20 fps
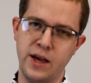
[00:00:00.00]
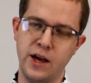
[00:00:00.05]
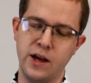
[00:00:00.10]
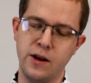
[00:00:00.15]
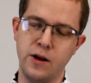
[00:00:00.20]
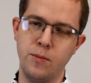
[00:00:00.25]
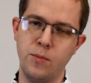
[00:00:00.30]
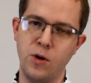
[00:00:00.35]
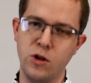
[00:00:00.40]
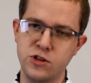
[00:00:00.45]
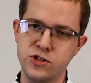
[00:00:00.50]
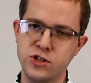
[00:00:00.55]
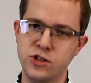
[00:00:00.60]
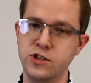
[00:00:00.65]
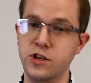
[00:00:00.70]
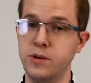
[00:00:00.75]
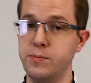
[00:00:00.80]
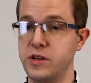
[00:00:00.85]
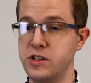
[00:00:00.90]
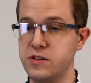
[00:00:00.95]
And
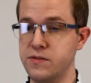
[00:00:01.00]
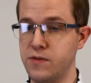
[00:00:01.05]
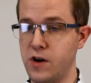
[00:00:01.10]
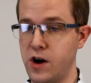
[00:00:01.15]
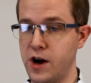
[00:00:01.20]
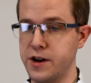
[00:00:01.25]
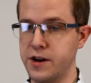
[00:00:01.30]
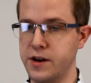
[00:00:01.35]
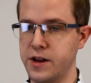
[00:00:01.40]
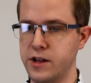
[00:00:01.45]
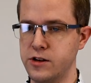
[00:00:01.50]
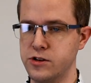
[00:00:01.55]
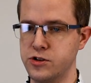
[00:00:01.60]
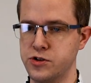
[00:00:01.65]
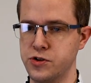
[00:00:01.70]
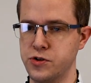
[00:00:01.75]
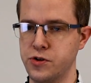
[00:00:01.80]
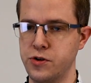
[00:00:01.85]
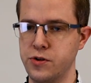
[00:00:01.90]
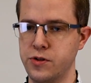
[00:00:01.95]
hemolysis can be divided
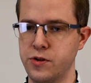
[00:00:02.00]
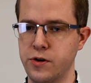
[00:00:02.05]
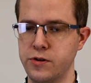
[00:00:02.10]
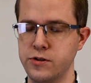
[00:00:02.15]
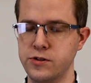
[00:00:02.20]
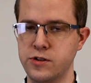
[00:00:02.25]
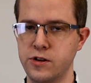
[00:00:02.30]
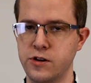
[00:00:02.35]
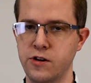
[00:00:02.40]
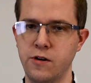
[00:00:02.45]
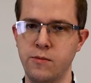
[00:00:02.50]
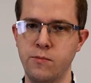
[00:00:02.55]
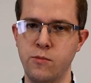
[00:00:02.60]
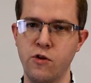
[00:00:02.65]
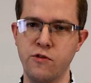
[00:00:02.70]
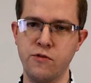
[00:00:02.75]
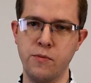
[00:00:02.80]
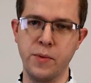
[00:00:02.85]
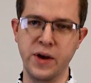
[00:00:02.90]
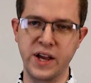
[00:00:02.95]
into those that are
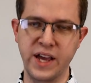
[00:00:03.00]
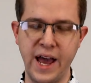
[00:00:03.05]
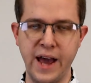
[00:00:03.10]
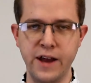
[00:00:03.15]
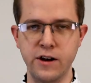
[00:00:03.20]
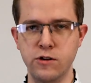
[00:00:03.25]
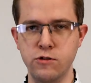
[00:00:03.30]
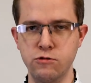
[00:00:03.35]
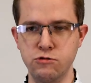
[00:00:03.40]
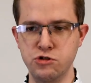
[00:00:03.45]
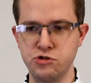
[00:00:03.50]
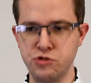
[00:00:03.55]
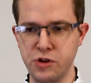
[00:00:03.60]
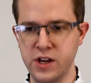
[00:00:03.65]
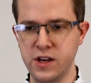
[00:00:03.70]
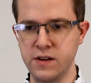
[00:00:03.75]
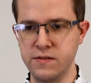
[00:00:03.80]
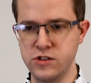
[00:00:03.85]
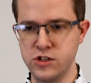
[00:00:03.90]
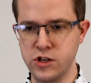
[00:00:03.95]
more of a mechanical
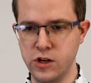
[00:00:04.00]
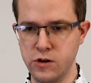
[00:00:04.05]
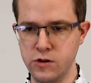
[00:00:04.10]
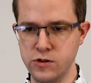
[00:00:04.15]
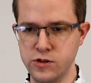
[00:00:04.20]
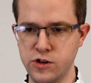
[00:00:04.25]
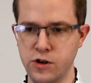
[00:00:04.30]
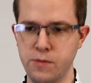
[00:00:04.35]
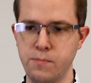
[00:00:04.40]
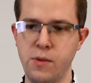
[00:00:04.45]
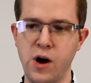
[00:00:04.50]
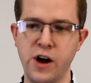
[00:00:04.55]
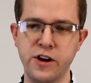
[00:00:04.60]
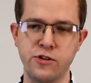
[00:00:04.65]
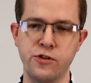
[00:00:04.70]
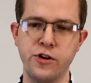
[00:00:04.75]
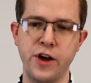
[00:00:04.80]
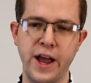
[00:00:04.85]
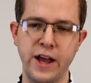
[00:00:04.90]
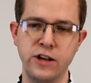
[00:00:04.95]
shredding of cells, so
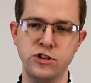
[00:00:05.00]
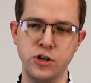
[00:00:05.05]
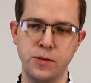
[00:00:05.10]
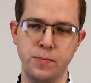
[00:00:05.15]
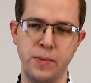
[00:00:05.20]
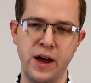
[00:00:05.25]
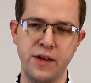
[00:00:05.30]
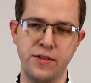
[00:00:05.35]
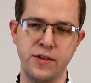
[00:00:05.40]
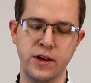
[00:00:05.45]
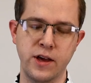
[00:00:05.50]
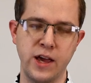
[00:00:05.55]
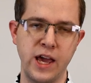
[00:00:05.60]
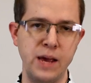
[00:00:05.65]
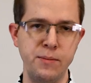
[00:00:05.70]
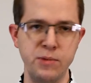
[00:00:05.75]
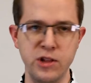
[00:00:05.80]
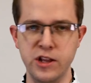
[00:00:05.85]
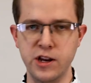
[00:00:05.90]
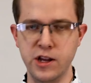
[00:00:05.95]
microangiopathic
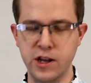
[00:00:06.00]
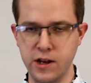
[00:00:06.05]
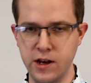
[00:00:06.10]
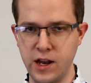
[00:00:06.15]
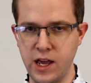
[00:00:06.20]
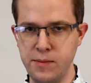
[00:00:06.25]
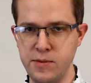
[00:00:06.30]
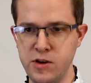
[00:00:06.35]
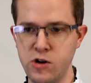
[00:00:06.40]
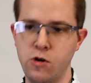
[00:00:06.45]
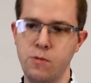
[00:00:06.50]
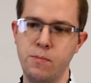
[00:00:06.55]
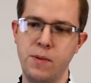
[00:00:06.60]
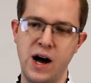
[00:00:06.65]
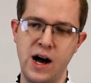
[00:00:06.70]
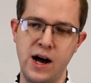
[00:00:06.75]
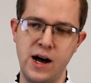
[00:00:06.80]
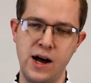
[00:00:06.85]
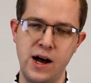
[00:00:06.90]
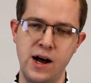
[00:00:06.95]
hemolytic anemia, or
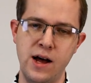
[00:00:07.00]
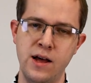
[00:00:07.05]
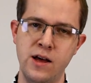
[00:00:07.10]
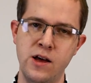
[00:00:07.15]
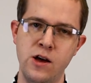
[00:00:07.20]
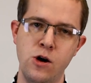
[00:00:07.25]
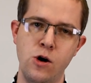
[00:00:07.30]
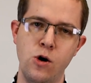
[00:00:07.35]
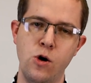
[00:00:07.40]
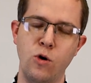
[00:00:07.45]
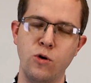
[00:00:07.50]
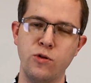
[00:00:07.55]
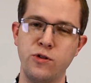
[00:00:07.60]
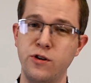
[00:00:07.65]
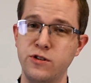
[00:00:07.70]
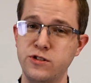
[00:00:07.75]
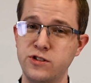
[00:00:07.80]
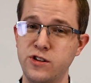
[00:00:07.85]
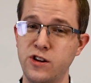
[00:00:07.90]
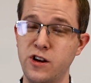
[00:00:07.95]
MAHA, or
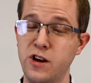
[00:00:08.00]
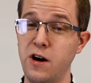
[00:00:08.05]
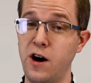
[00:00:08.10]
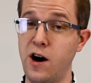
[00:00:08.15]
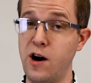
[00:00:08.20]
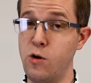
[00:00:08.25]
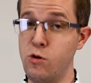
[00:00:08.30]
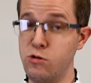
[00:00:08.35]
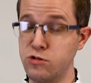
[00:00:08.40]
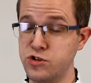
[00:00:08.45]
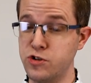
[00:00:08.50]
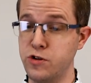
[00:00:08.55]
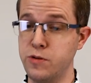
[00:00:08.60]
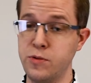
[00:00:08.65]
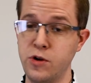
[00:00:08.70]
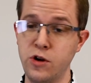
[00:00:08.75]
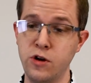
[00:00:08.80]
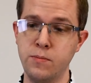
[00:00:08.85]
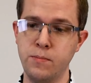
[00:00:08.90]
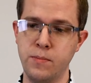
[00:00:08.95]
those that are
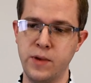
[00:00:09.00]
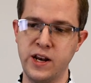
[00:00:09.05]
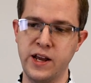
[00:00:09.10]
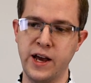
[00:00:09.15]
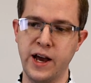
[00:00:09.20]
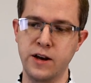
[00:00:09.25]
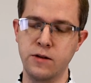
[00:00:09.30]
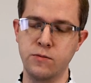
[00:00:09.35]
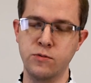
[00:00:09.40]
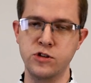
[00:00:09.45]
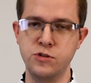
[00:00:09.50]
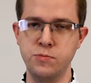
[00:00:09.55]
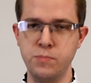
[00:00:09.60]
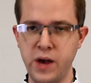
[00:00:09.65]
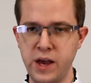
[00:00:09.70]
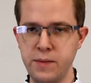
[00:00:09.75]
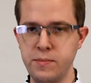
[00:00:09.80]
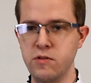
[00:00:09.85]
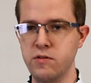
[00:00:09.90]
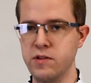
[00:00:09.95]
autoimmune mediated, which
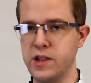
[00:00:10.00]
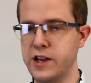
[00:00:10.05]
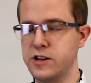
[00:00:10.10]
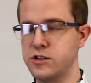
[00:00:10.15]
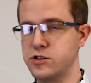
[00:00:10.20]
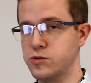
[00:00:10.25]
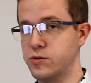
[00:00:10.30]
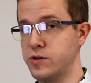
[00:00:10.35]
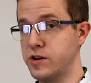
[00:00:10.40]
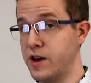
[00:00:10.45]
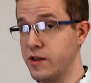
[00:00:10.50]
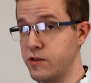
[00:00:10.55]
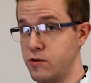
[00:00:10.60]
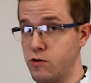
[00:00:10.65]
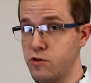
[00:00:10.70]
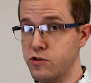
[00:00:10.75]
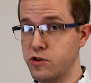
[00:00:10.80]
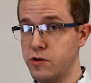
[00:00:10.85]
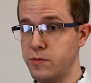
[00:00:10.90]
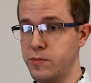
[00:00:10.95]
may be related to another
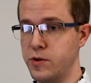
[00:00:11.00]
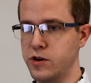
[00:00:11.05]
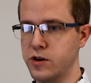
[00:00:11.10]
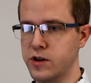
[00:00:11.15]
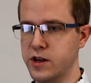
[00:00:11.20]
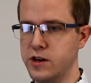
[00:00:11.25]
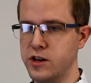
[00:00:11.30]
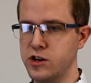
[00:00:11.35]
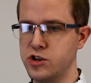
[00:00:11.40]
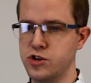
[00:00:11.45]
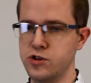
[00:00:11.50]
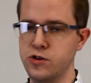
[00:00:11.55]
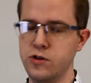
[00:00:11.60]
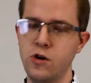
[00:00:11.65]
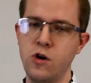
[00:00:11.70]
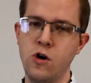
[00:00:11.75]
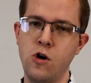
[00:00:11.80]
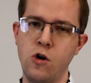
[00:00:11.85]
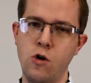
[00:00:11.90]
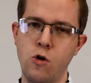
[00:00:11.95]
autoimmune
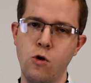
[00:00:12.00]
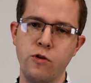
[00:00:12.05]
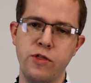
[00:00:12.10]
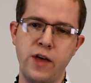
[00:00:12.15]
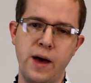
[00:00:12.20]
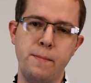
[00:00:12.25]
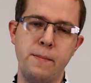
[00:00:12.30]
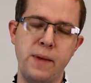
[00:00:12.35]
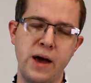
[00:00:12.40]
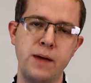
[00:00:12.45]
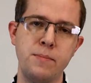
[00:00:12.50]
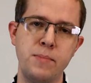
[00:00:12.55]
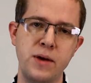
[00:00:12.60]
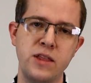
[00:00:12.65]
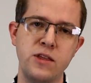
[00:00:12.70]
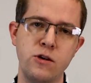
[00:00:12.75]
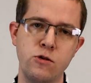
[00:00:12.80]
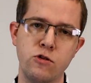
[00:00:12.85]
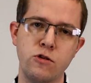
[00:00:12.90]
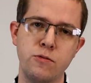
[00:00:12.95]
condition, or that may
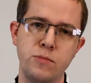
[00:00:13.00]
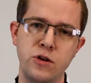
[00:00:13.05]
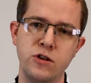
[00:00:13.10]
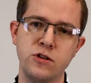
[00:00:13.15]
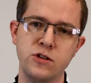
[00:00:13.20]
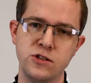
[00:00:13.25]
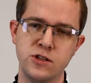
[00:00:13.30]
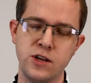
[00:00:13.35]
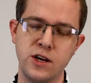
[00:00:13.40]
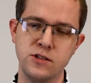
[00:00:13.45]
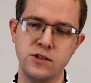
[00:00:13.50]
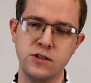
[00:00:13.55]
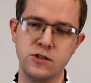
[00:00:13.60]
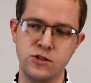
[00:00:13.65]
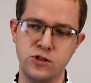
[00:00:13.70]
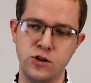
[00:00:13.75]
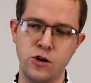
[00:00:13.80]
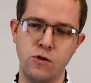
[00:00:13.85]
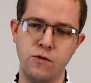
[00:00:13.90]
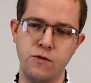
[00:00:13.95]
be the autoimmune disease
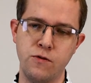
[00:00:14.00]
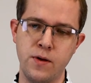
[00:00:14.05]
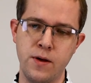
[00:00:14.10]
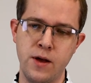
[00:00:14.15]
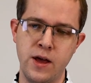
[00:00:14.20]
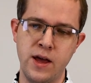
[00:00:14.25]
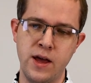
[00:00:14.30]
itself.